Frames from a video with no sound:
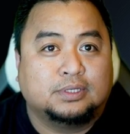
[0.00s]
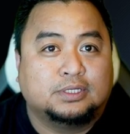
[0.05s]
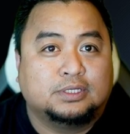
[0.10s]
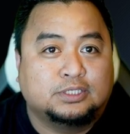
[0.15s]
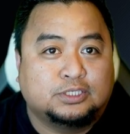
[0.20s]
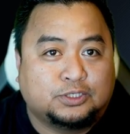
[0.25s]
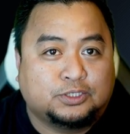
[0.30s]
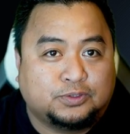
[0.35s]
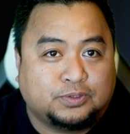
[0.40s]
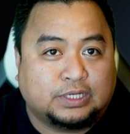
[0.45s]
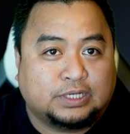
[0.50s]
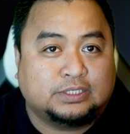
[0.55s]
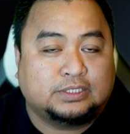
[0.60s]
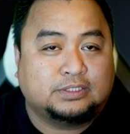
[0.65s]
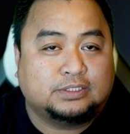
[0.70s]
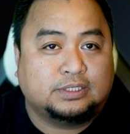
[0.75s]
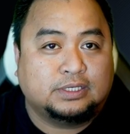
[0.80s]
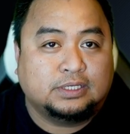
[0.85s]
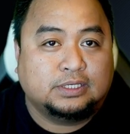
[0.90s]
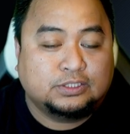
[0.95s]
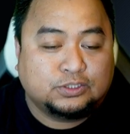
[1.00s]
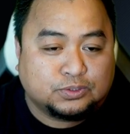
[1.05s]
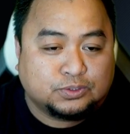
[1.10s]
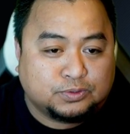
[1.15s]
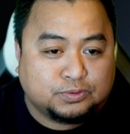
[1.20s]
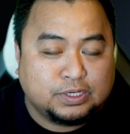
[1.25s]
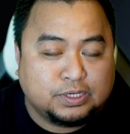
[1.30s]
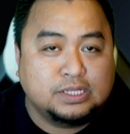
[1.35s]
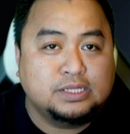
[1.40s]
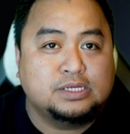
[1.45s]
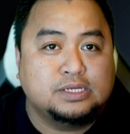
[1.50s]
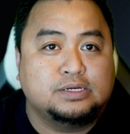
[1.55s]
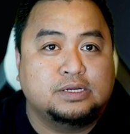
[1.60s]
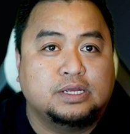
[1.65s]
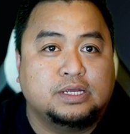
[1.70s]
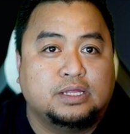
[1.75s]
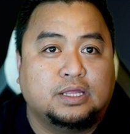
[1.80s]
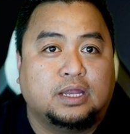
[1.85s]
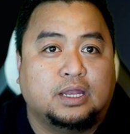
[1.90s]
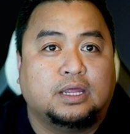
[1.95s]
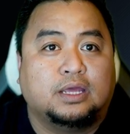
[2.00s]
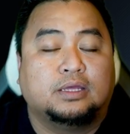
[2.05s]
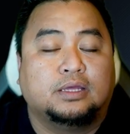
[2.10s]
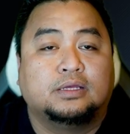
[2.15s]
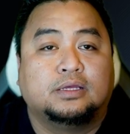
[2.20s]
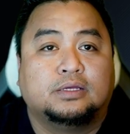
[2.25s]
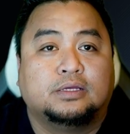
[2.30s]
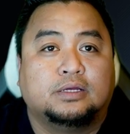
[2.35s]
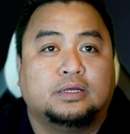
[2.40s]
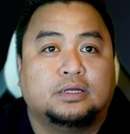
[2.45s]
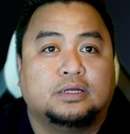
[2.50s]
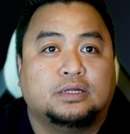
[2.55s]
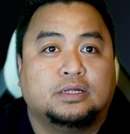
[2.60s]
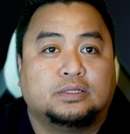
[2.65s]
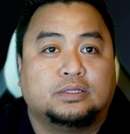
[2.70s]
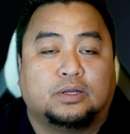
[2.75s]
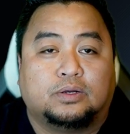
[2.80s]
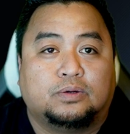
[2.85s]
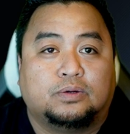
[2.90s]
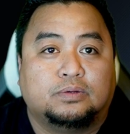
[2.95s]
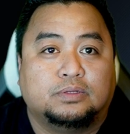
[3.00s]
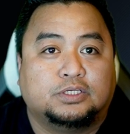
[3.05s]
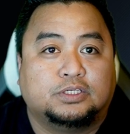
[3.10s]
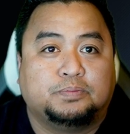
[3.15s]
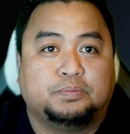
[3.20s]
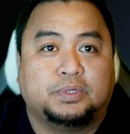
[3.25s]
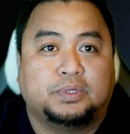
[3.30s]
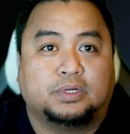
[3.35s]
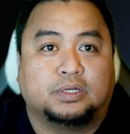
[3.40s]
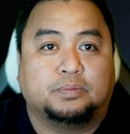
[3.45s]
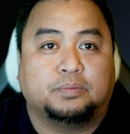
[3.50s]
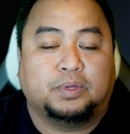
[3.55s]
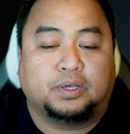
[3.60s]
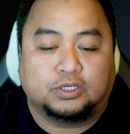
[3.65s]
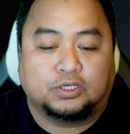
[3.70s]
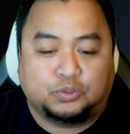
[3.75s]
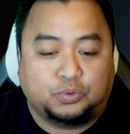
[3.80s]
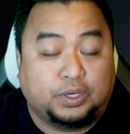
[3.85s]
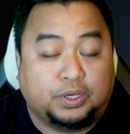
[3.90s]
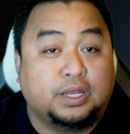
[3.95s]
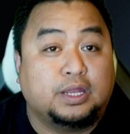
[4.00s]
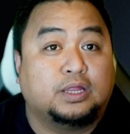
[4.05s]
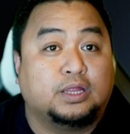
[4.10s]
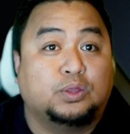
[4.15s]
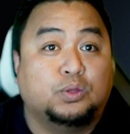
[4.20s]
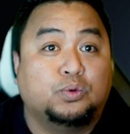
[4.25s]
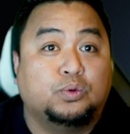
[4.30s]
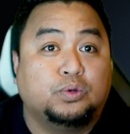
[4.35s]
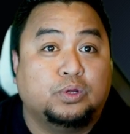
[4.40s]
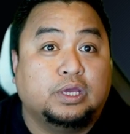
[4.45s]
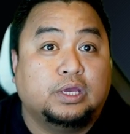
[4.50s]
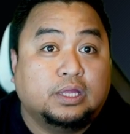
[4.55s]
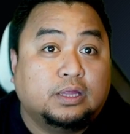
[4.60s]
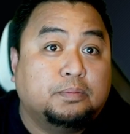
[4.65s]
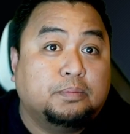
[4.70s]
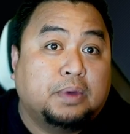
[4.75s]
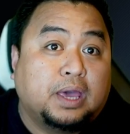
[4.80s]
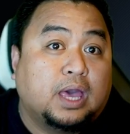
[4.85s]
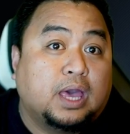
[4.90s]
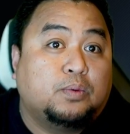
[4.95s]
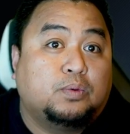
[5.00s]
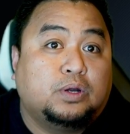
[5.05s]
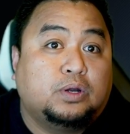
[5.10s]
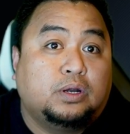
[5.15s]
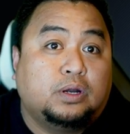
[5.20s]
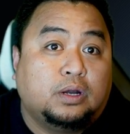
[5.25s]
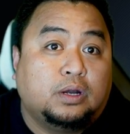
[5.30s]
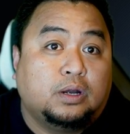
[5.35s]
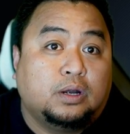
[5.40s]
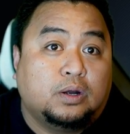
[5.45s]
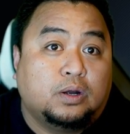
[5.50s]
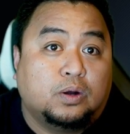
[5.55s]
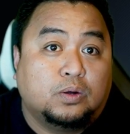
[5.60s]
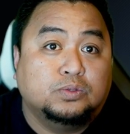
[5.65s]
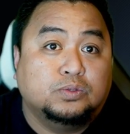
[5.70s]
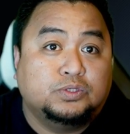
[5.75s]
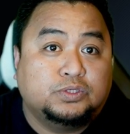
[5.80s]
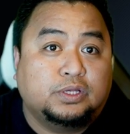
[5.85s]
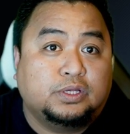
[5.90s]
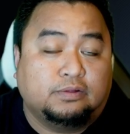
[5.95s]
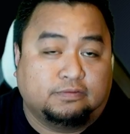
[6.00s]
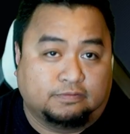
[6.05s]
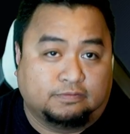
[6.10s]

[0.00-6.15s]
Trusting, surrendering really to our Holy Spirit, because we cannot do it by our own self.